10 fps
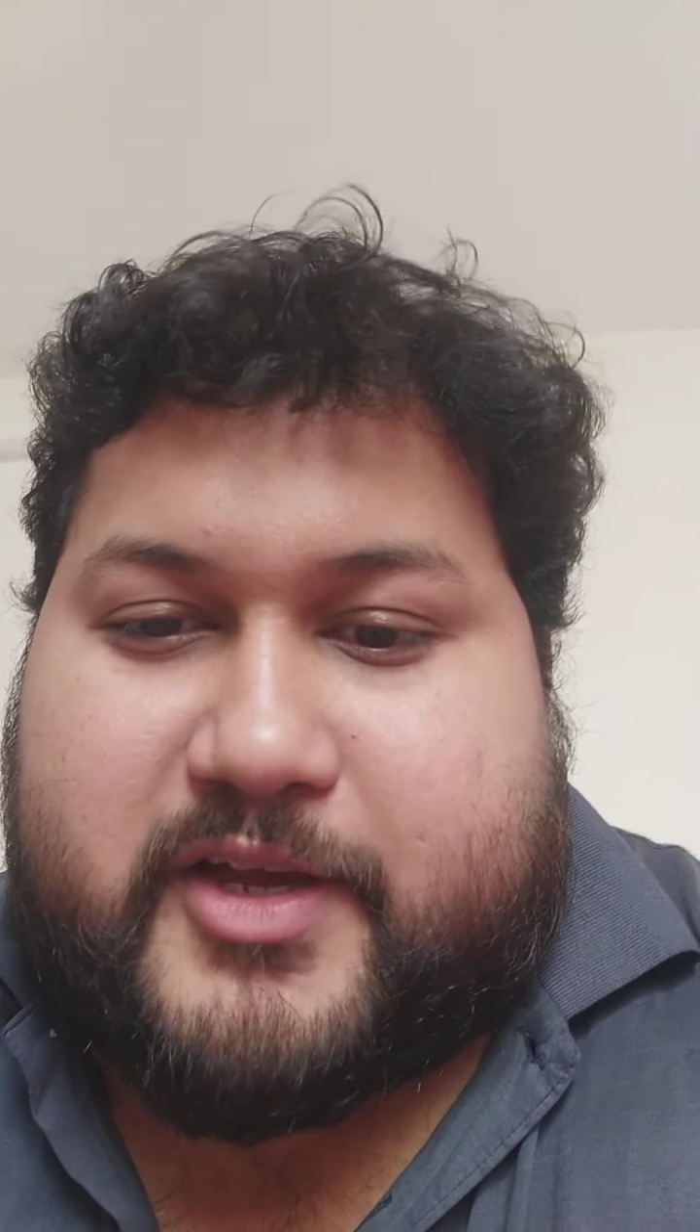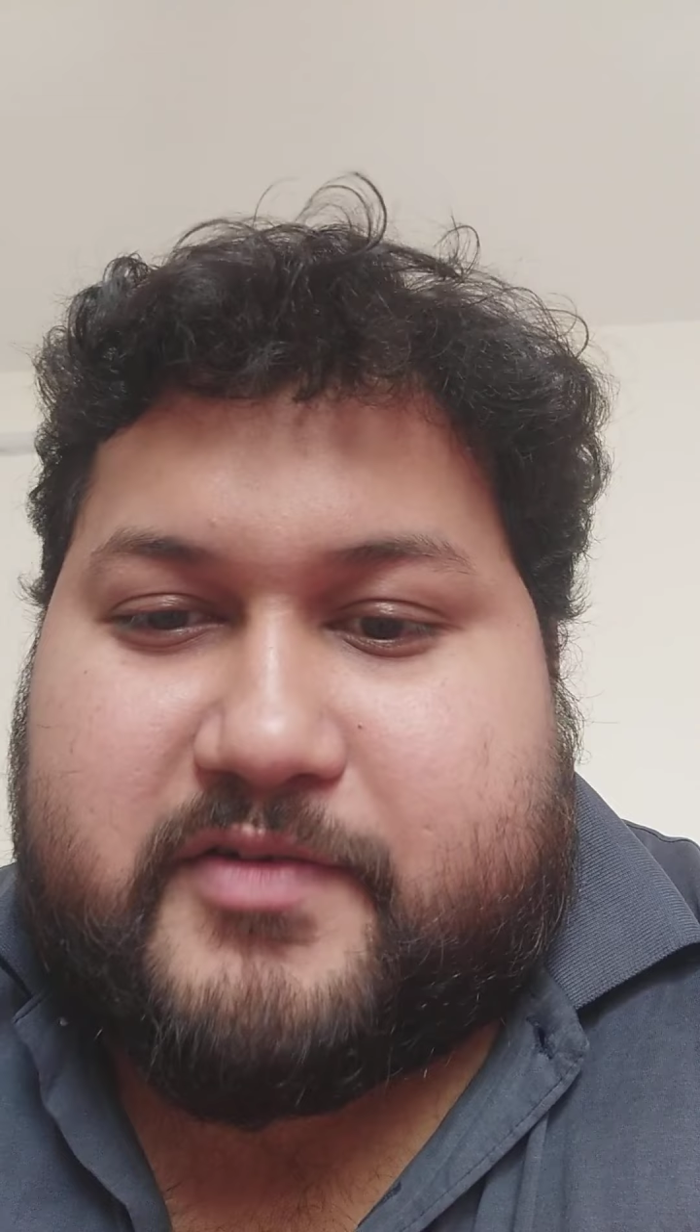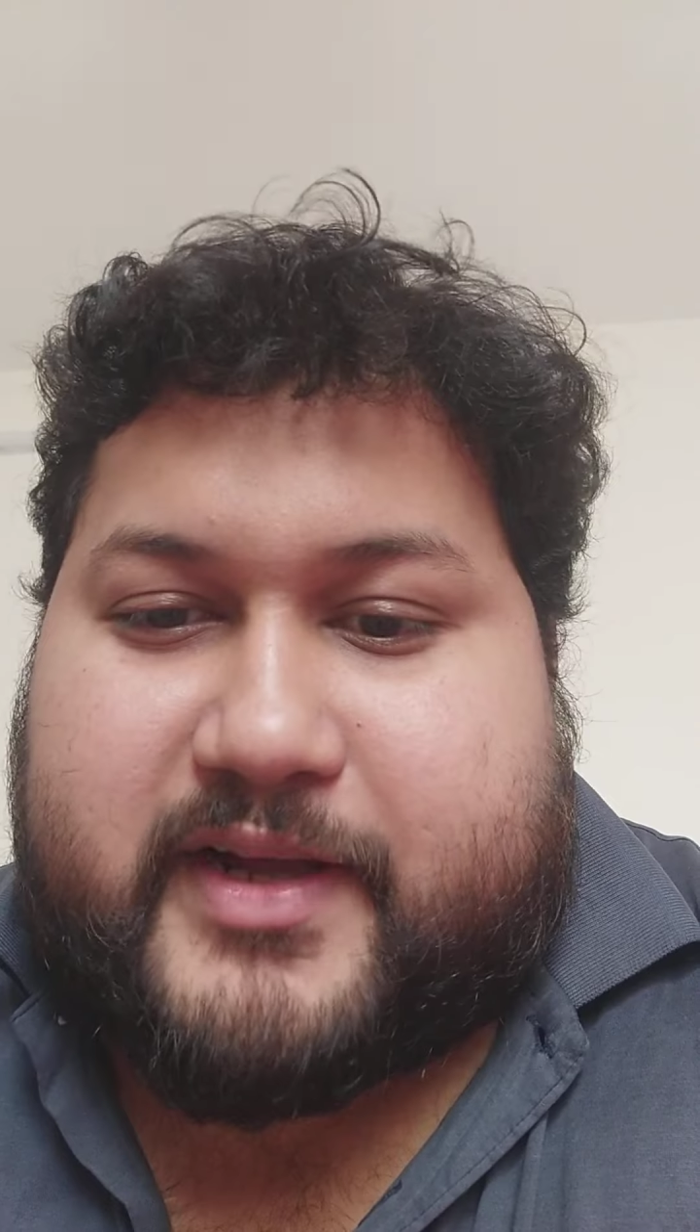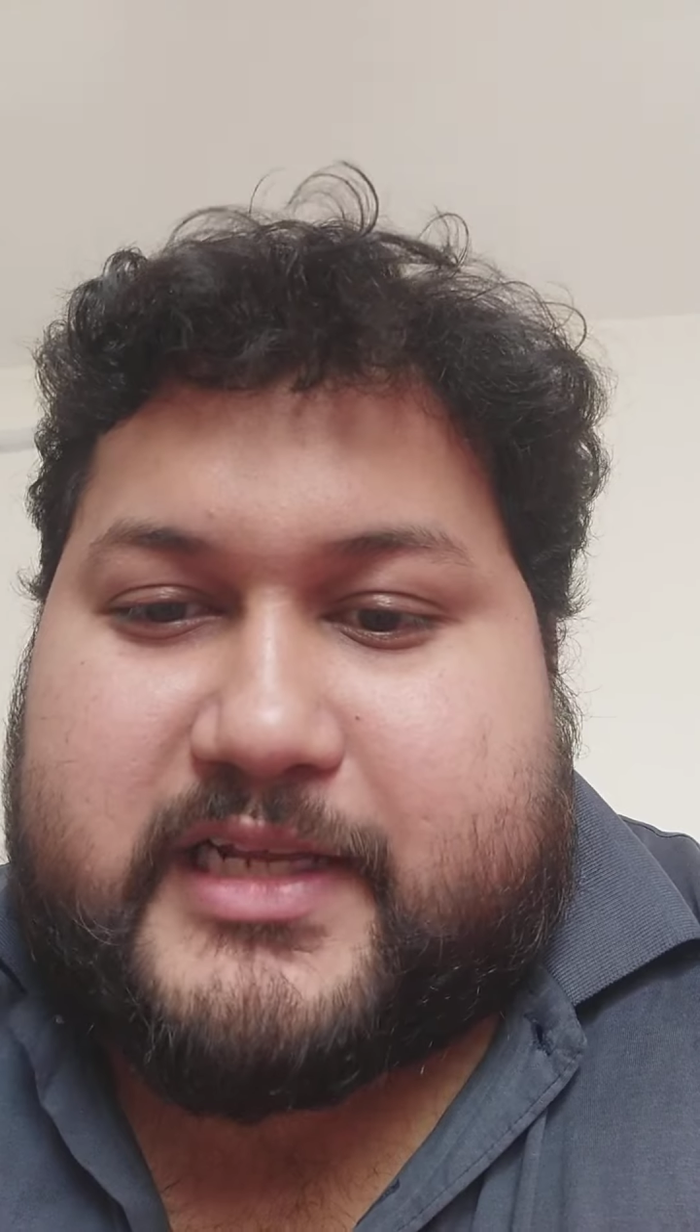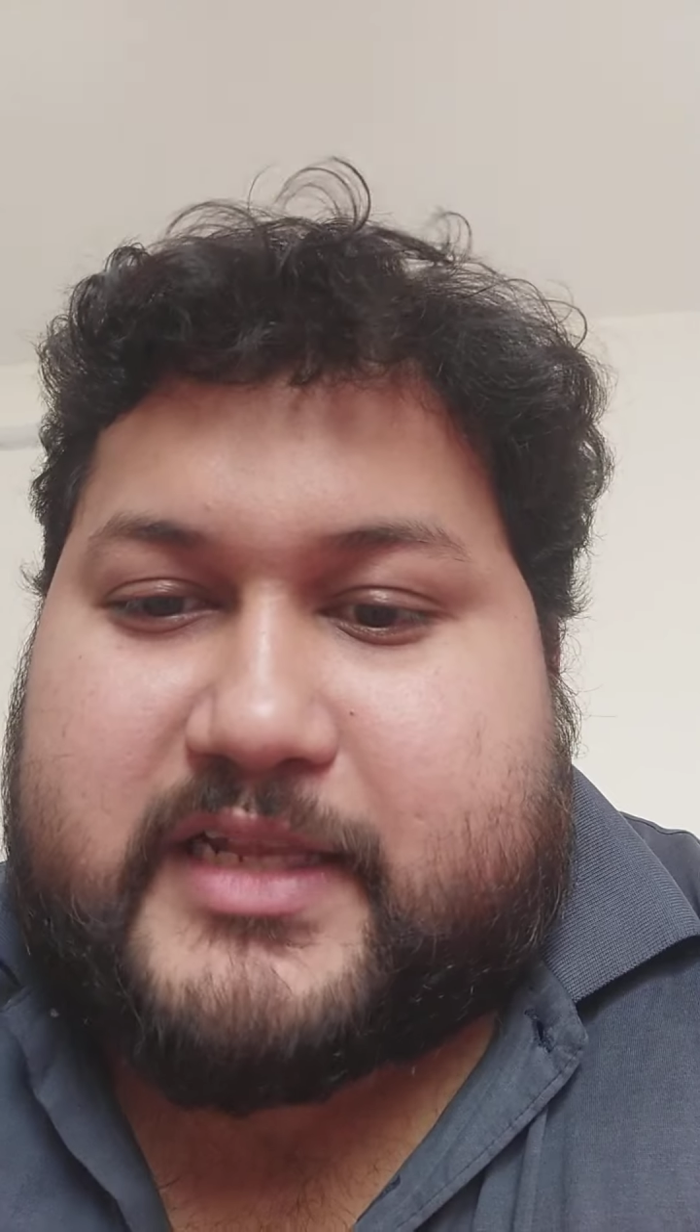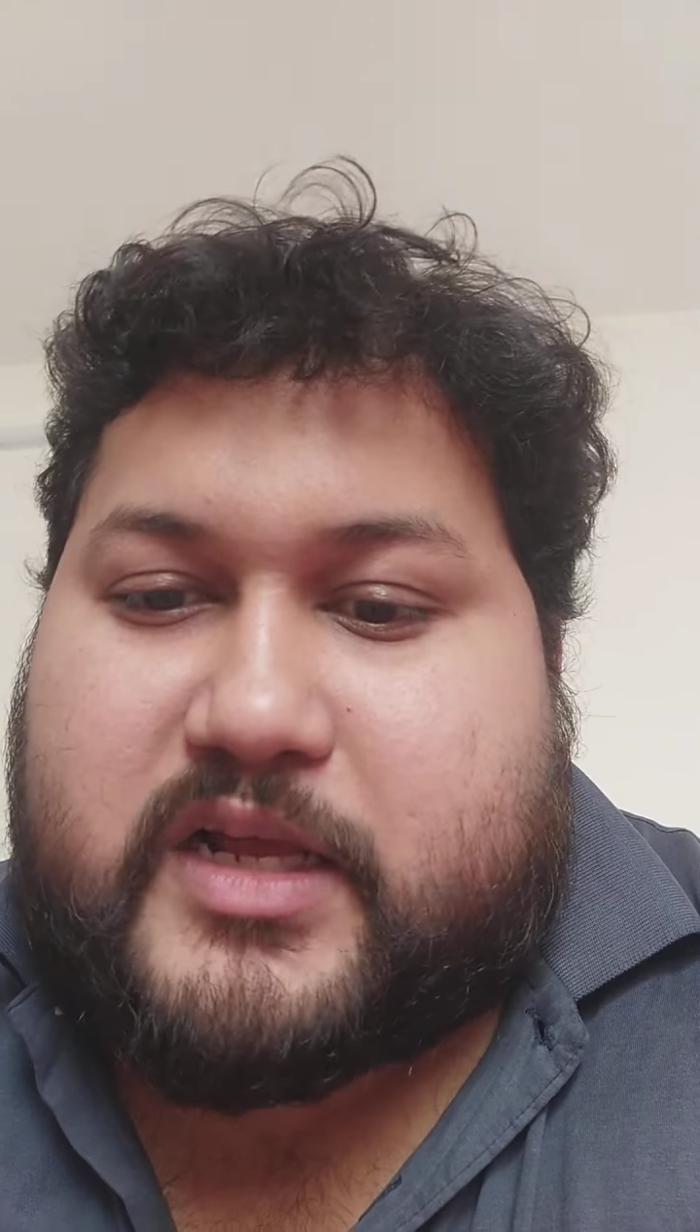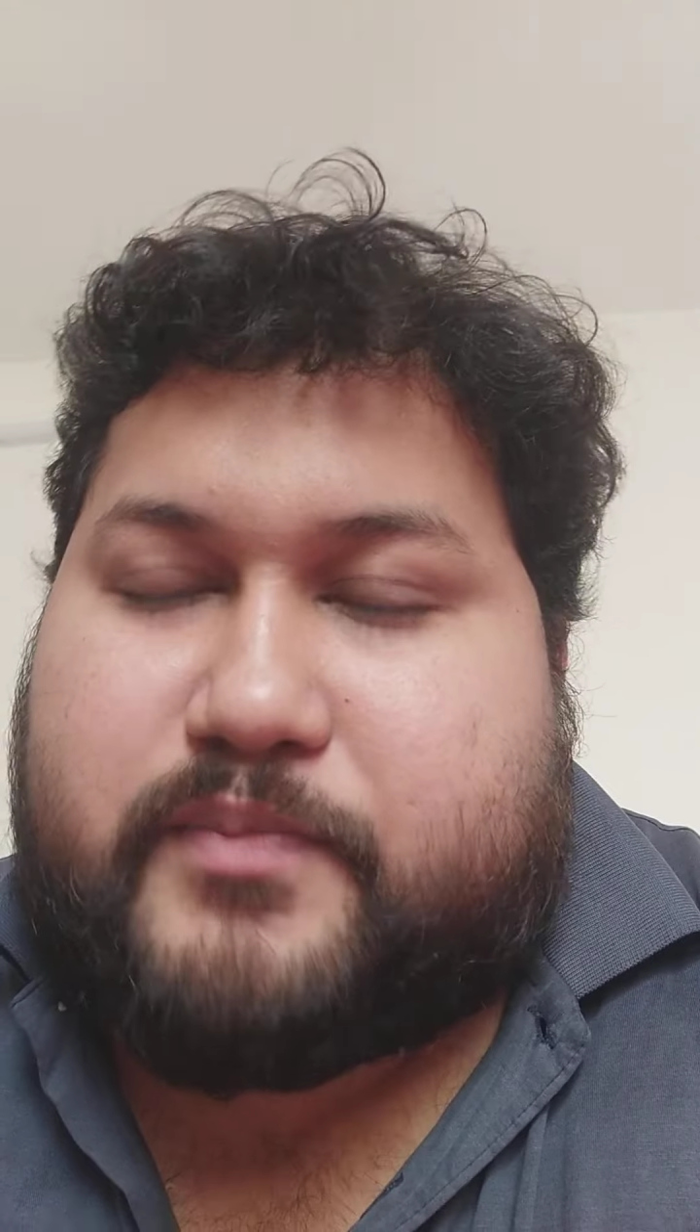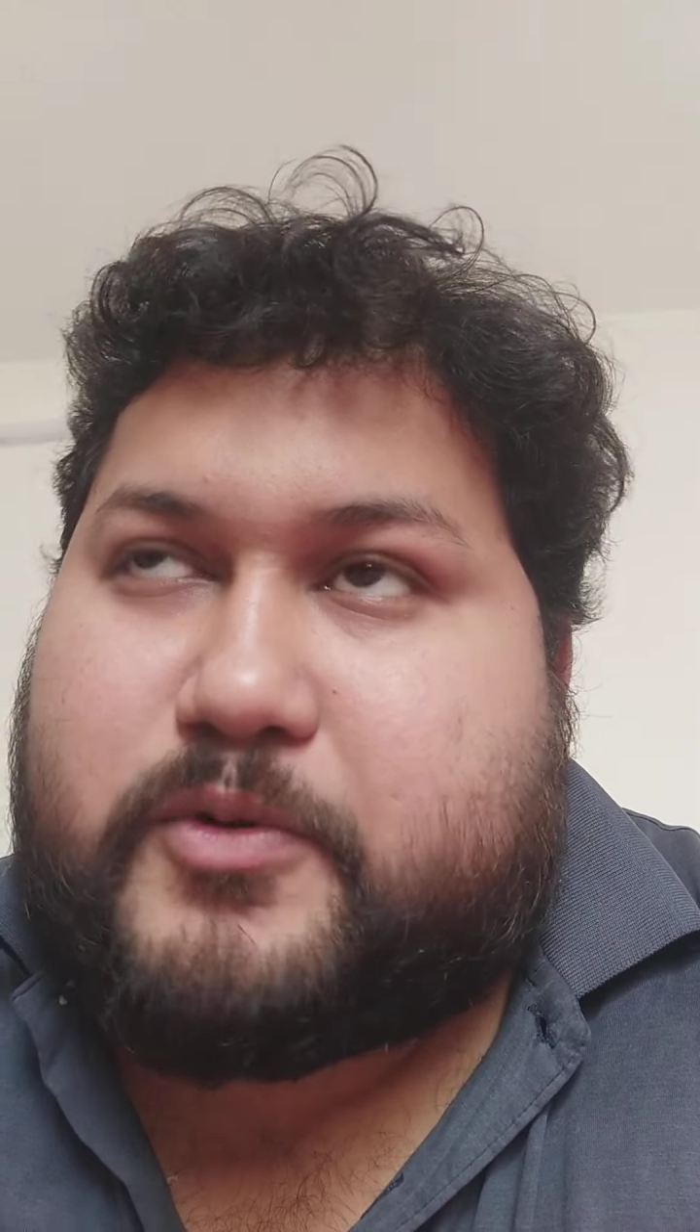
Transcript: right? And a